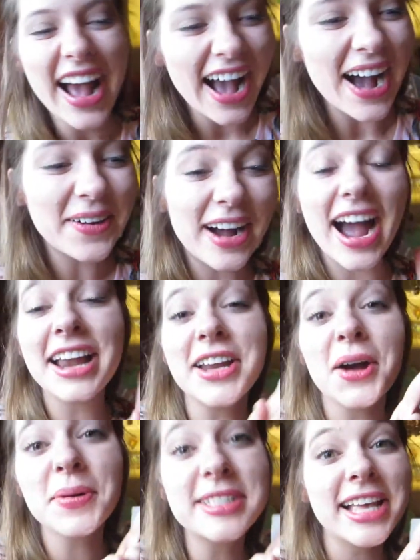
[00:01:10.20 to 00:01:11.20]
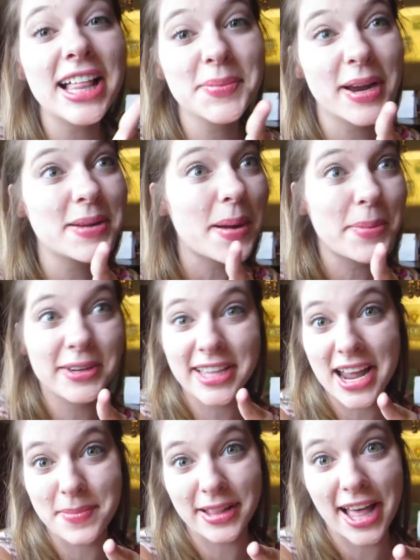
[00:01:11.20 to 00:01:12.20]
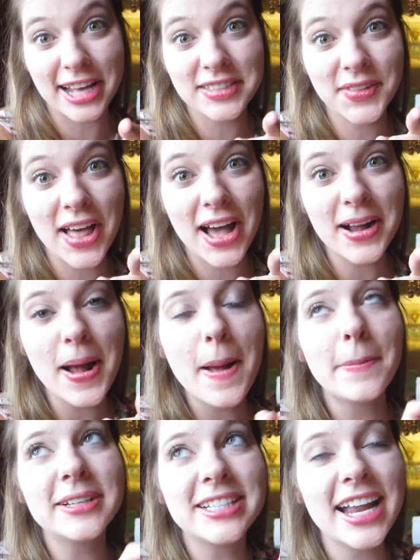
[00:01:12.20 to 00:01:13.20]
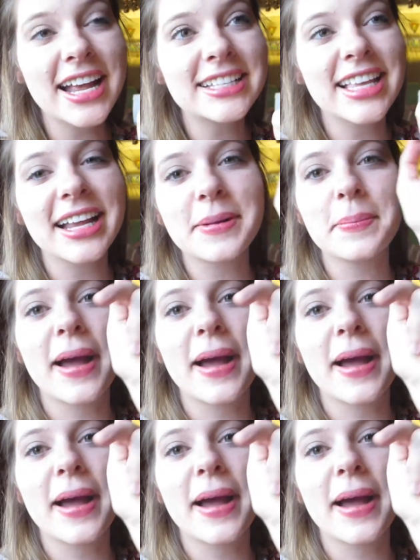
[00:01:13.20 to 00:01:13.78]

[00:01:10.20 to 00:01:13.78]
well, I know we celebrated my birthday in my last vlog, but today is like